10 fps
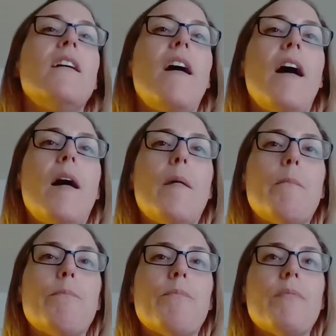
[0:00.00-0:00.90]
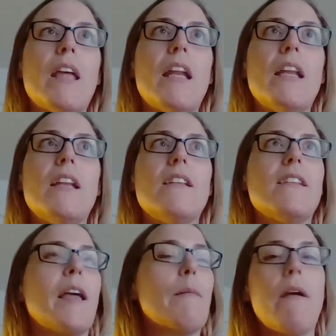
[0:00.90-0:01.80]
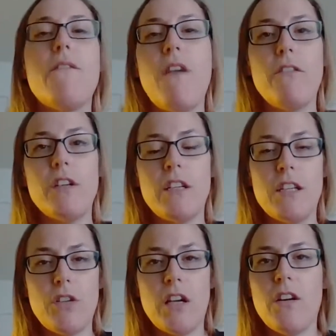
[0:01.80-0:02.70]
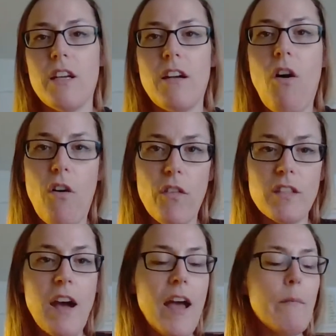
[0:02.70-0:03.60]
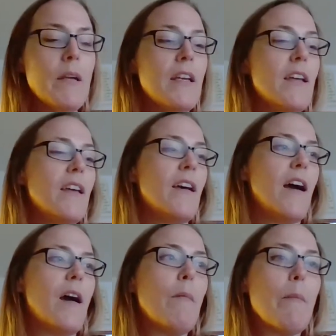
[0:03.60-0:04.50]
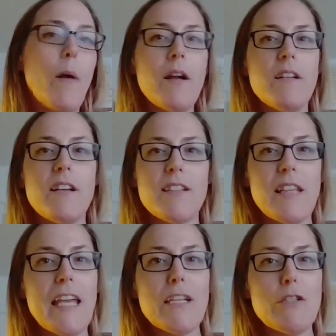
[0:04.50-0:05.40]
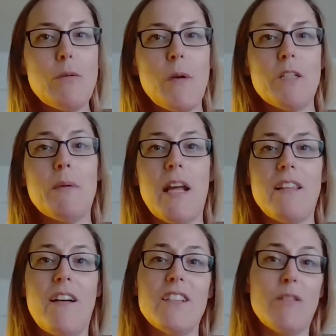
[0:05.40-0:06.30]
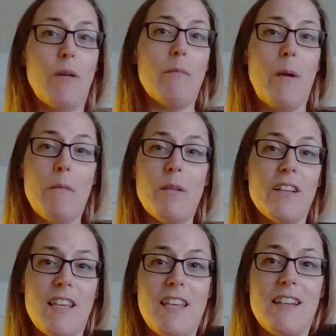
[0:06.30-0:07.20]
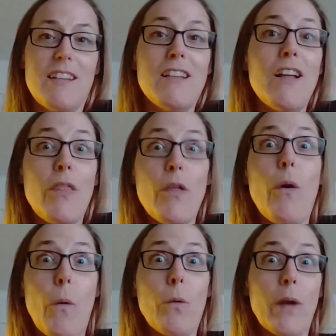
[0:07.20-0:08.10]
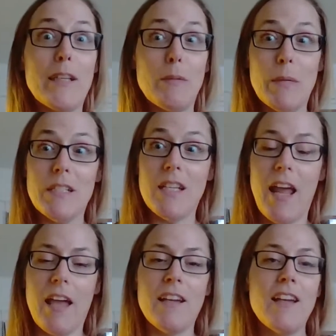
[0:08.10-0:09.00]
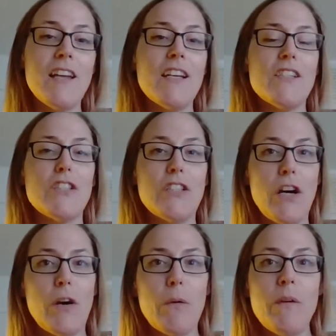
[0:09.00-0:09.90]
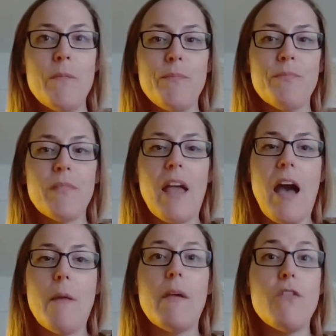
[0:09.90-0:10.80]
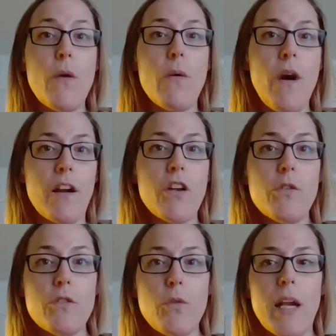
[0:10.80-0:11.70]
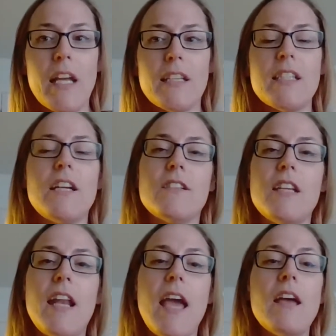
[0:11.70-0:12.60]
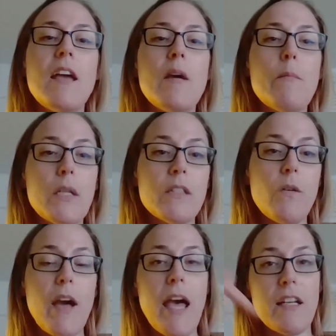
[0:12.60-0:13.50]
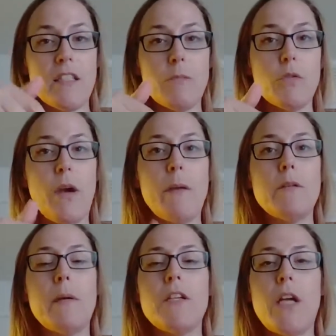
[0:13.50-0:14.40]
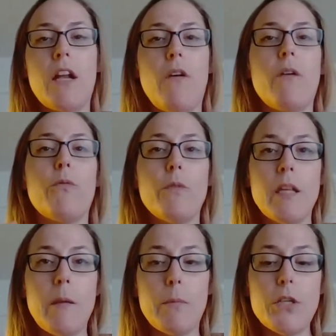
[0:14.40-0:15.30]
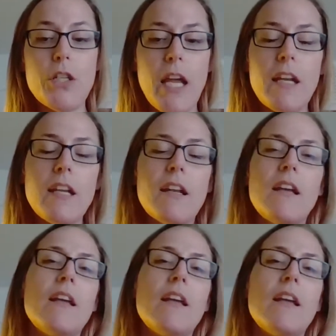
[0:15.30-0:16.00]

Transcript: and it is like my favorite dish. I cook it all the time. My partner doesn't like it too much, but I love it, so I'm probably going to eat the whole recipe today. So if you are new joining us here today, please go ahead and subscribe to my channel. I really appreciate it.